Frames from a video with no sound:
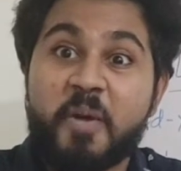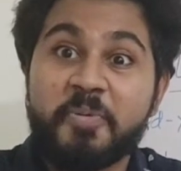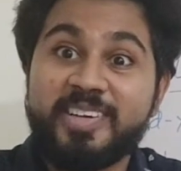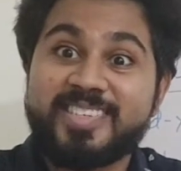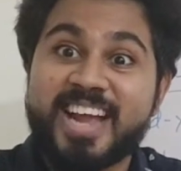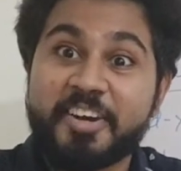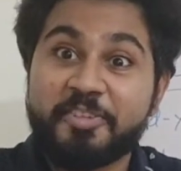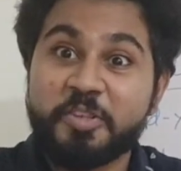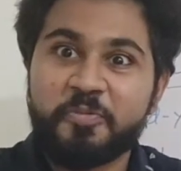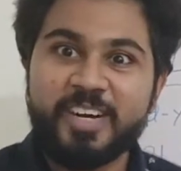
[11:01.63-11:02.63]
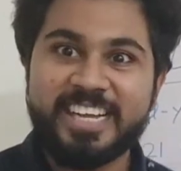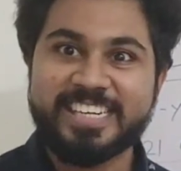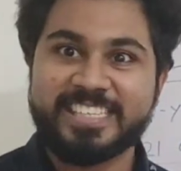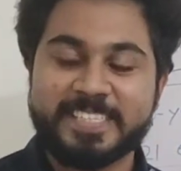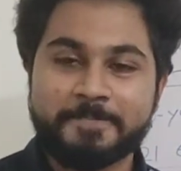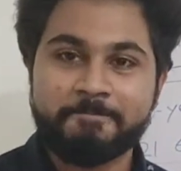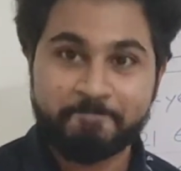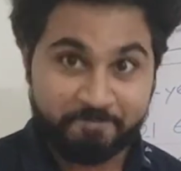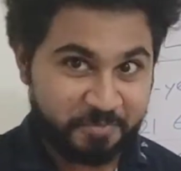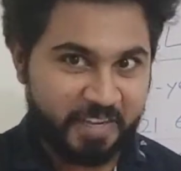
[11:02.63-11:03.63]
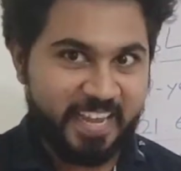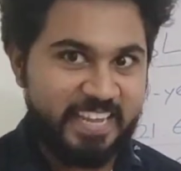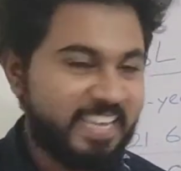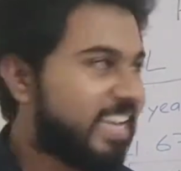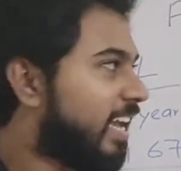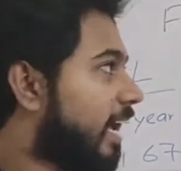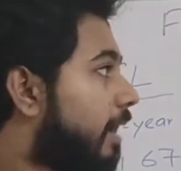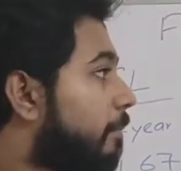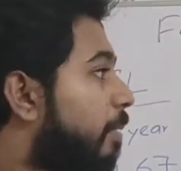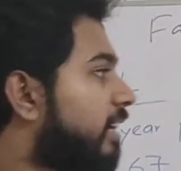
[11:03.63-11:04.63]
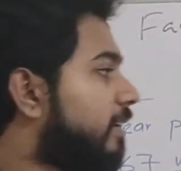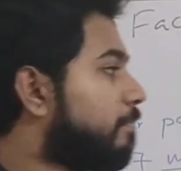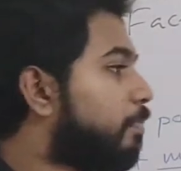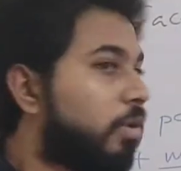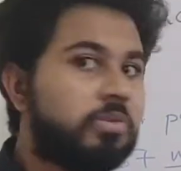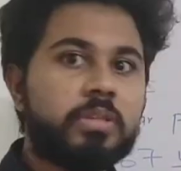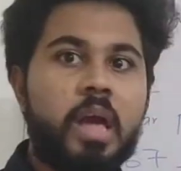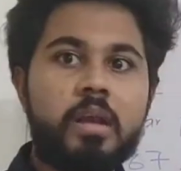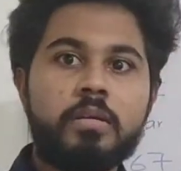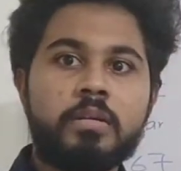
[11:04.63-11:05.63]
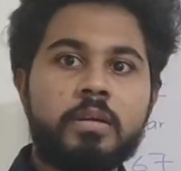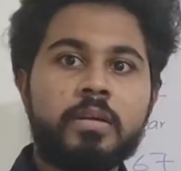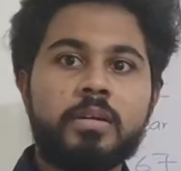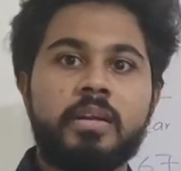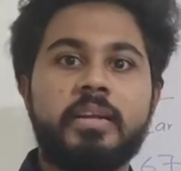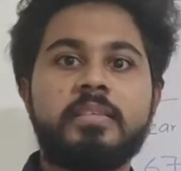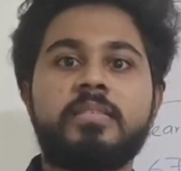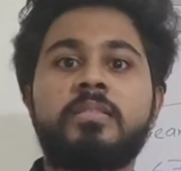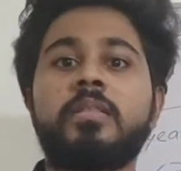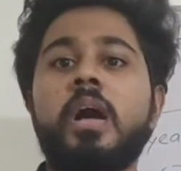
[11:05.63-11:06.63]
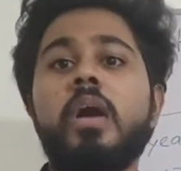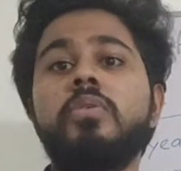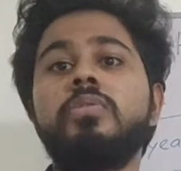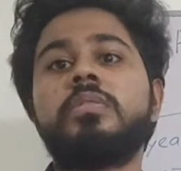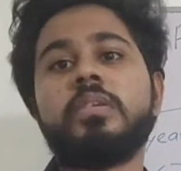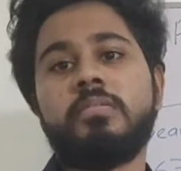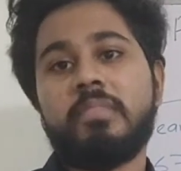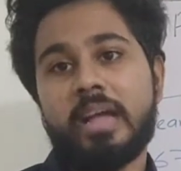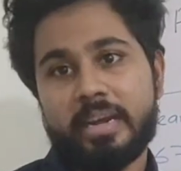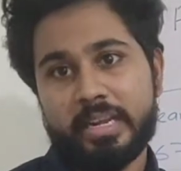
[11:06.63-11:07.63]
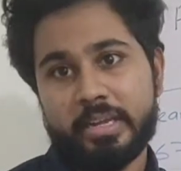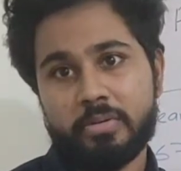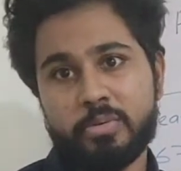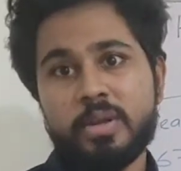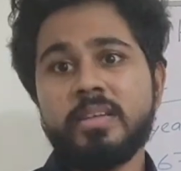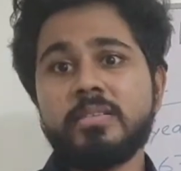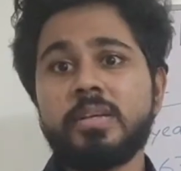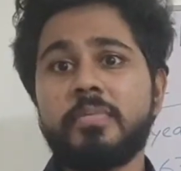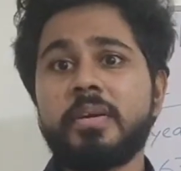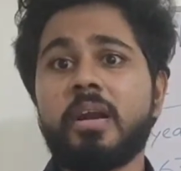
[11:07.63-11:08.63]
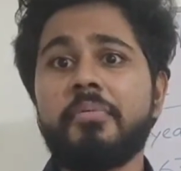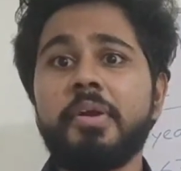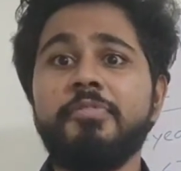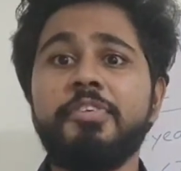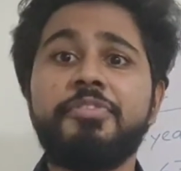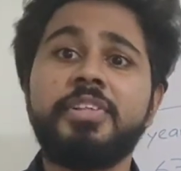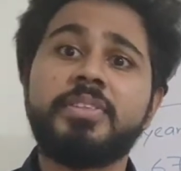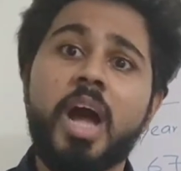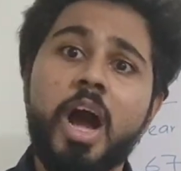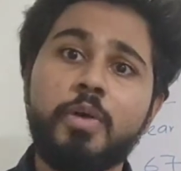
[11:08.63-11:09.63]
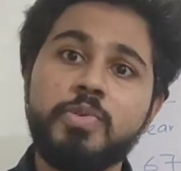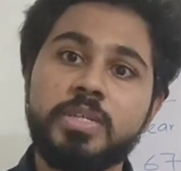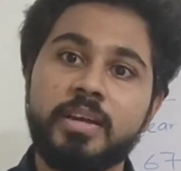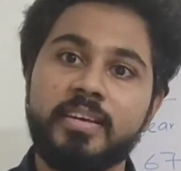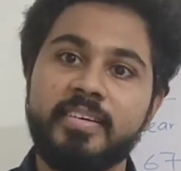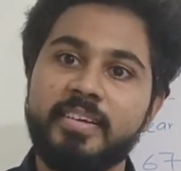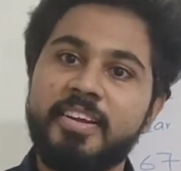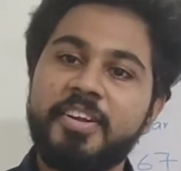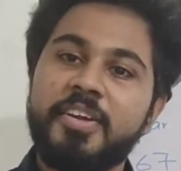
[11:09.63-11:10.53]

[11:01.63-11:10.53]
populous country in the world. Okay? But in Bhutan, it is 1,000 value. 750,000.